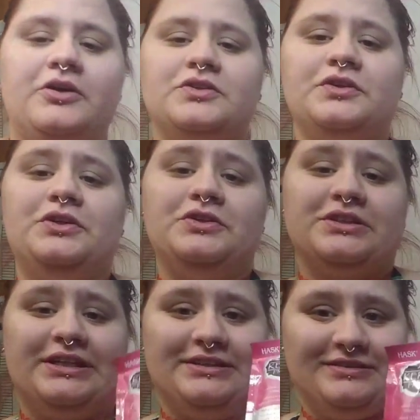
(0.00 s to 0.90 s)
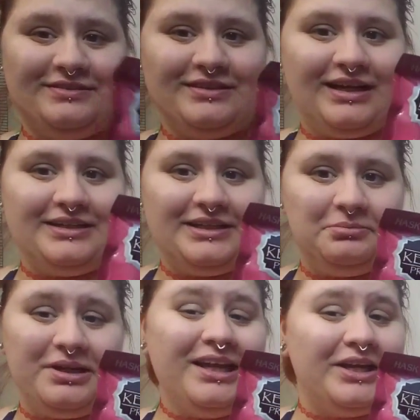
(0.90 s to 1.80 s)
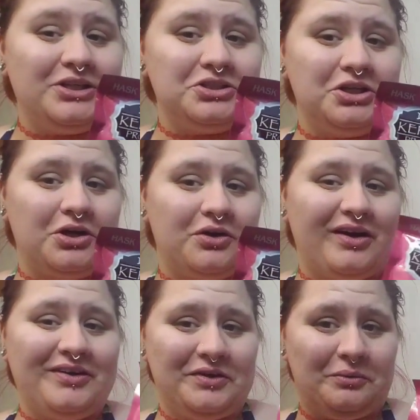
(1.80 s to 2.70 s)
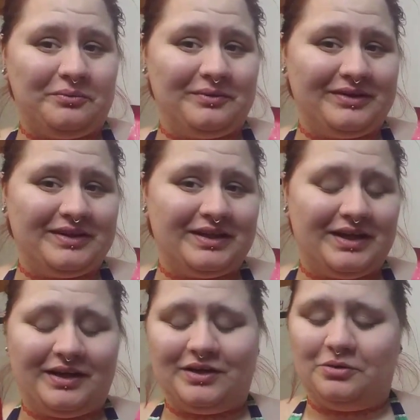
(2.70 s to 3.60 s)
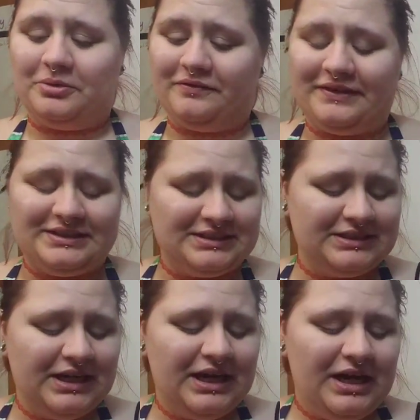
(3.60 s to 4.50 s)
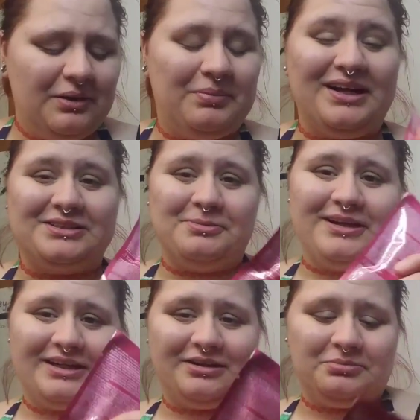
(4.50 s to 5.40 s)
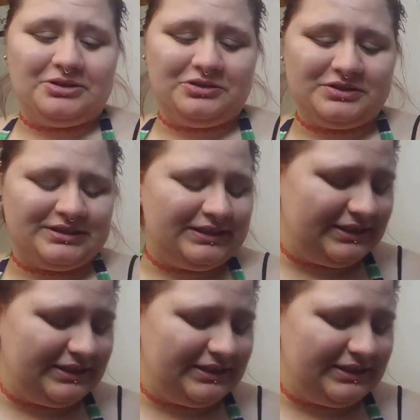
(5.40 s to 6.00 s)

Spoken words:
also using a deep conditioner along with a little bit of this, but it's mainly going to be using